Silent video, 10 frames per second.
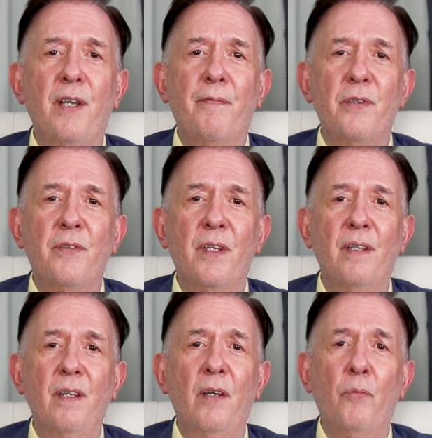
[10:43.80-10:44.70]
deficit
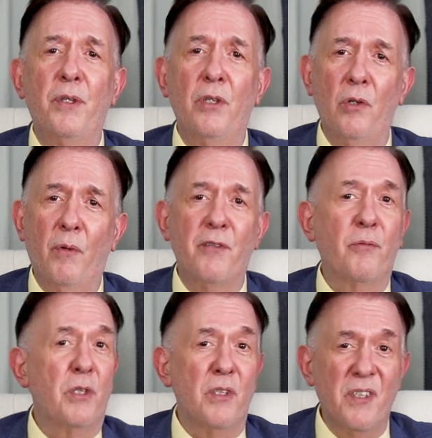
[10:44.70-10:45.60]
with the US,
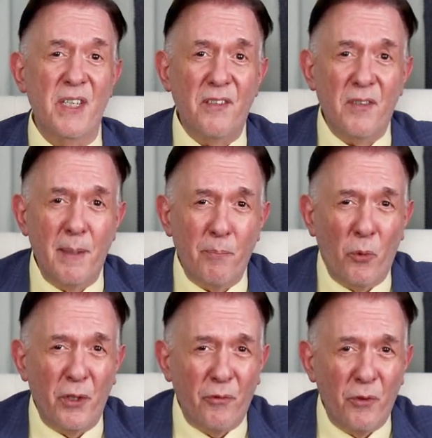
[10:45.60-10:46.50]
which is
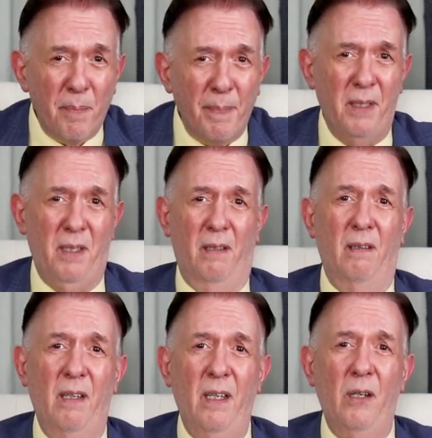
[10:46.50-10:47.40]
$16.3 billion,
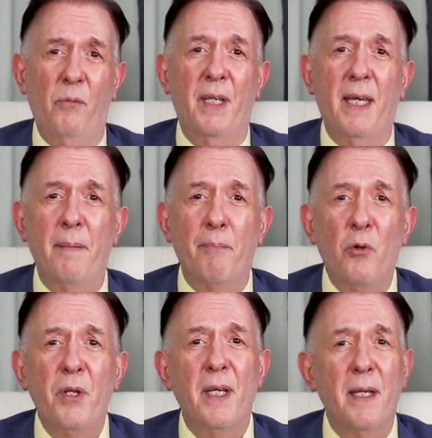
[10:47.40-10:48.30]
where
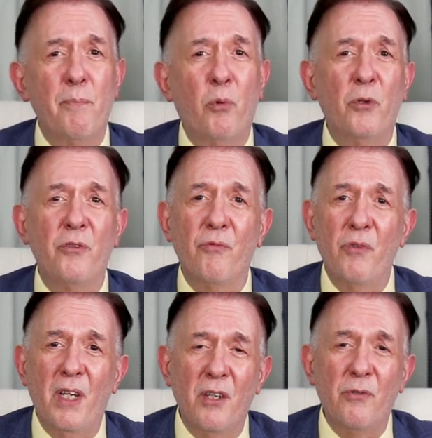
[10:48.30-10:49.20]
Cambodia imports
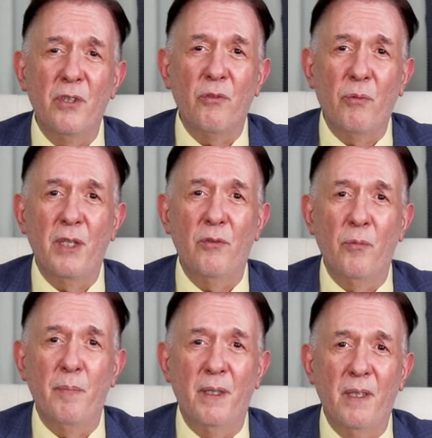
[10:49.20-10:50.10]
$322
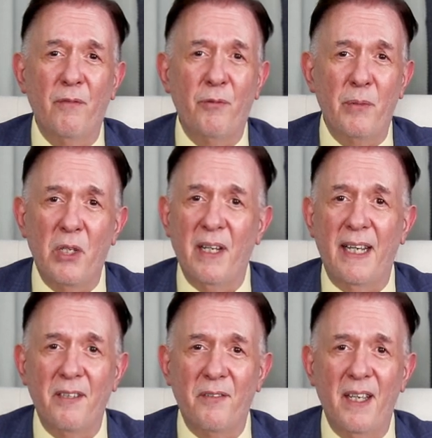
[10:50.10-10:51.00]
million from the
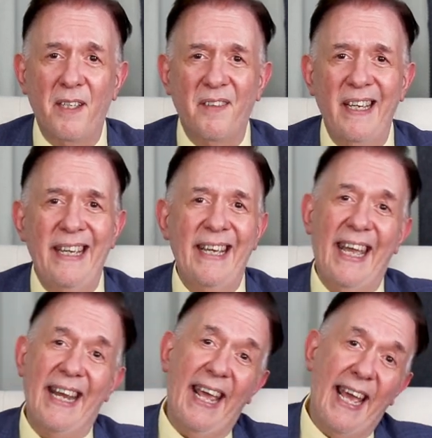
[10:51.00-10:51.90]
United States
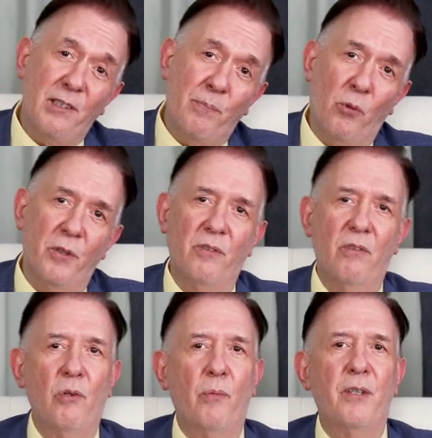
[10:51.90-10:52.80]
and exports
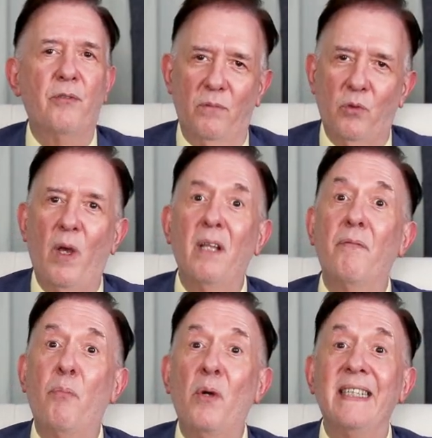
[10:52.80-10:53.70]
US
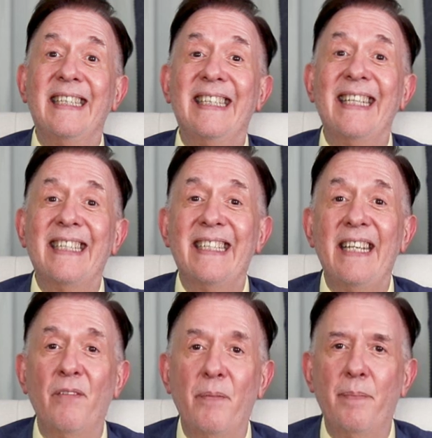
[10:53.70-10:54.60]

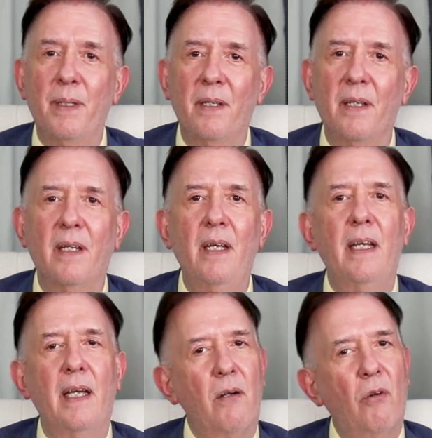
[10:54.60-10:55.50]
$12.67 billion,
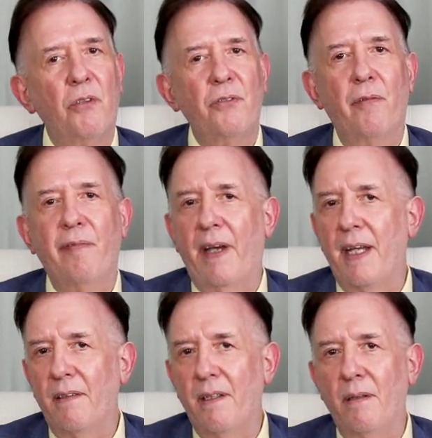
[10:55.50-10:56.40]
and also
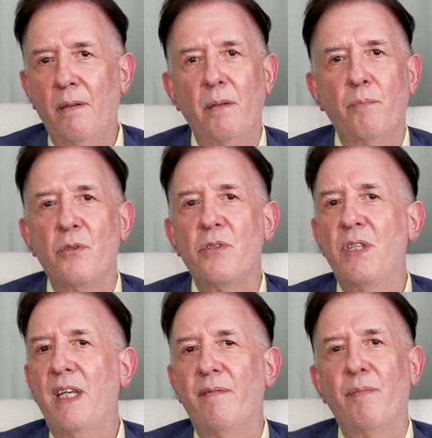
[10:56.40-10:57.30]
finally,
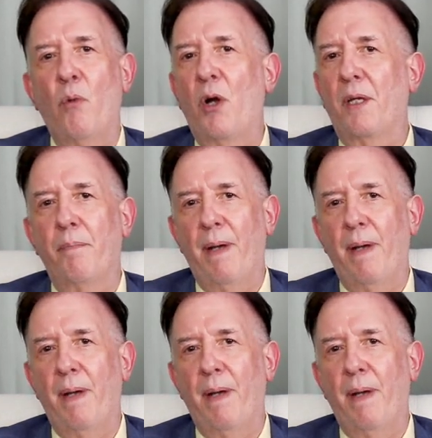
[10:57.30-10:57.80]
perceived market